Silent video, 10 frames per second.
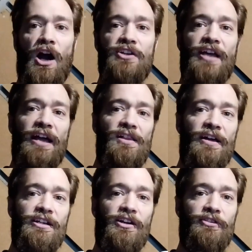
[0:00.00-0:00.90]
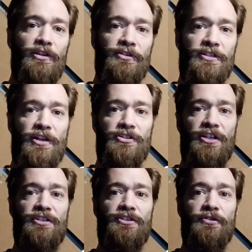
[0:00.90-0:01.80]
Our tagline here at the Low
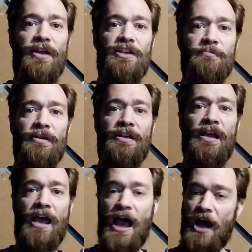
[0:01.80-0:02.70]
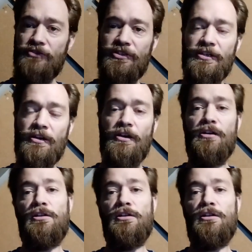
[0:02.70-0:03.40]
Technology Institute has been housing,